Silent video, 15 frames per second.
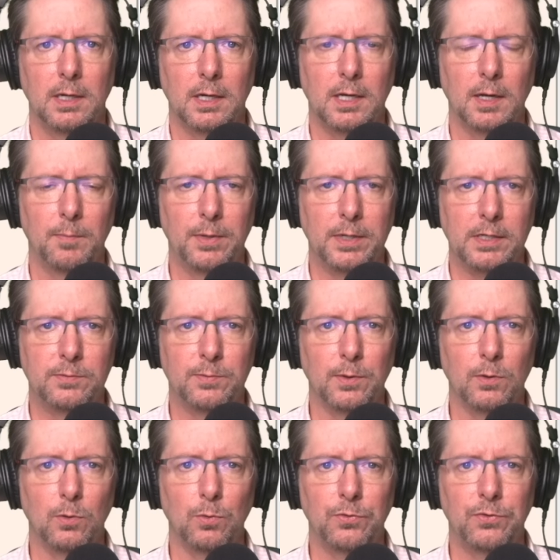companies will
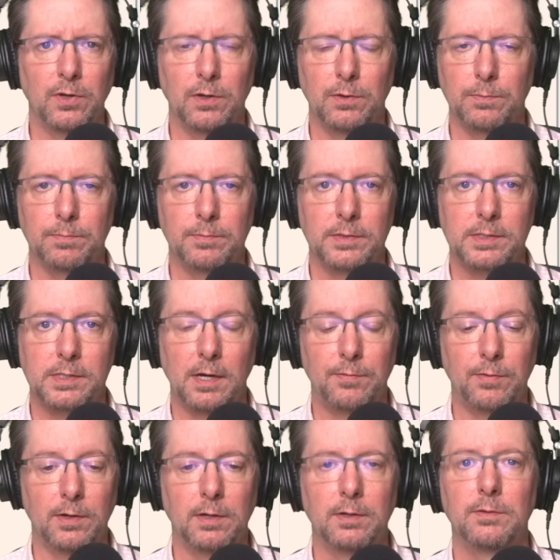also
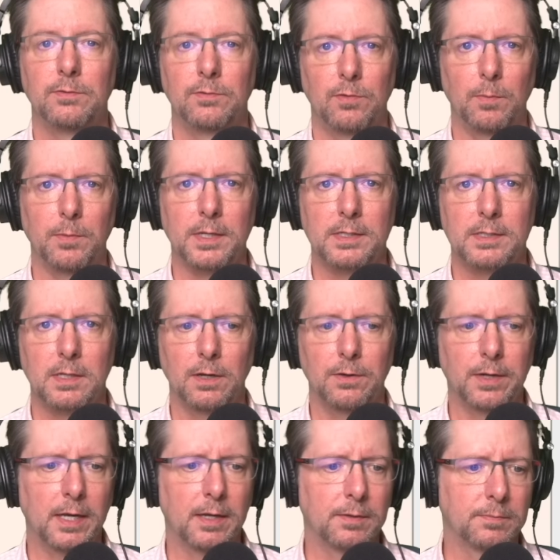suffer from this
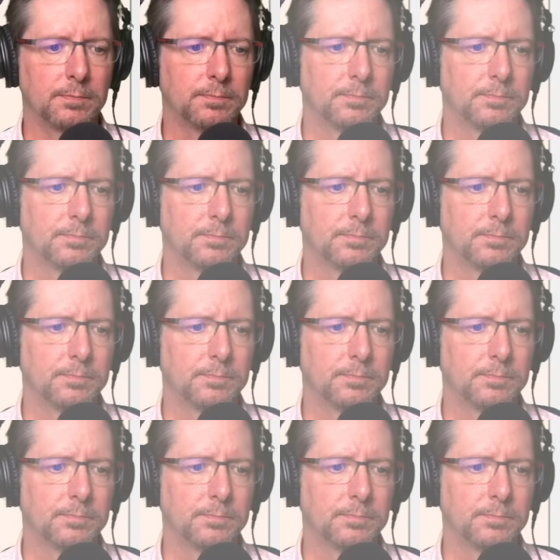slowdown.